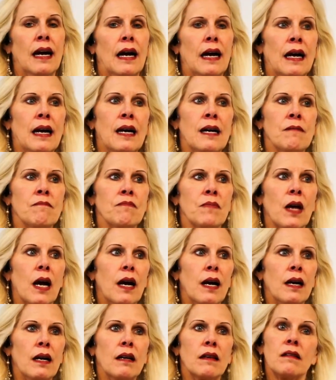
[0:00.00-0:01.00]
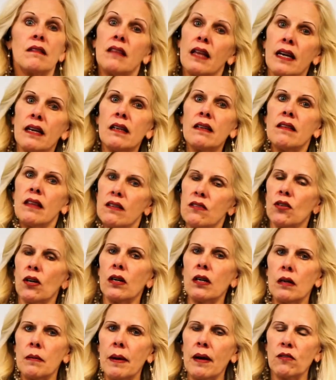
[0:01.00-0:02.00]
They
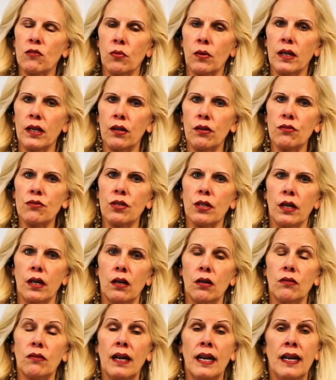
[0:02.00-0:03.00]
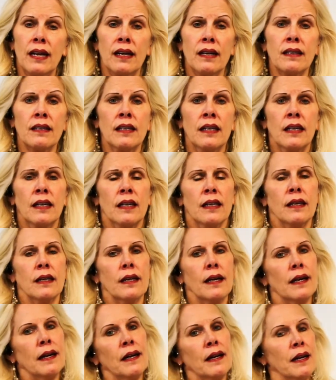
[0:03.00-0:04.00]
started about 20 years ago, and
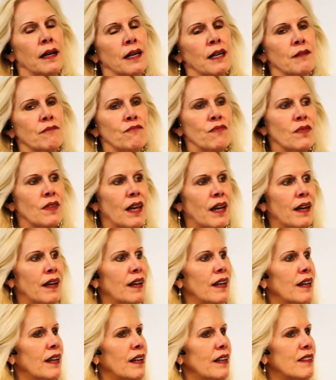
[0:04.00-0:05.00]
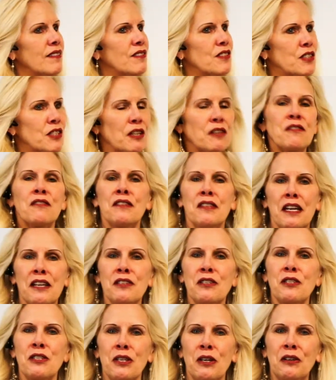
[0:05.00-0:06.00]
they didn't
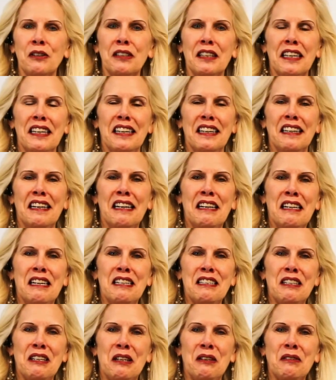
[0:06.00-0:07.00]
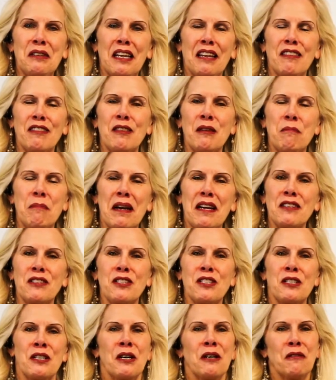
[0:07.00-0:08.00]
necessarily, get the
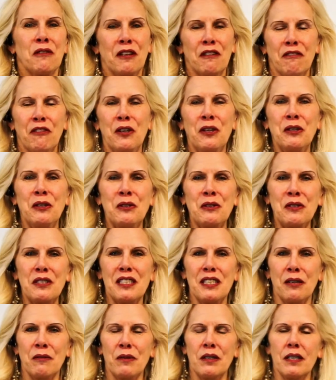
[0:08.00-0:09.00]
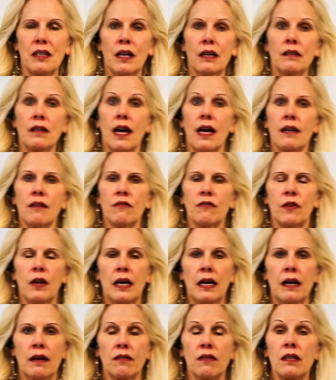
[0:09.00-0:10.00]
best reviews. There were a lot of
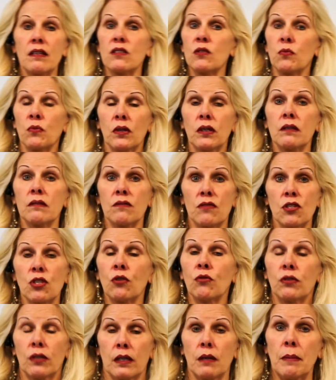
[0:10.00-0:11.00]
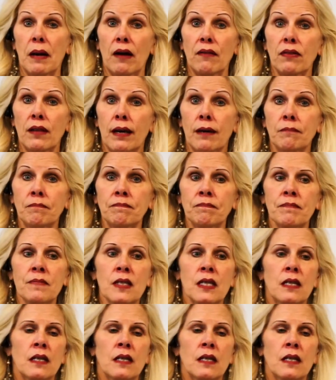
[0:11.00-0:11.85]
things that weren't so good about them.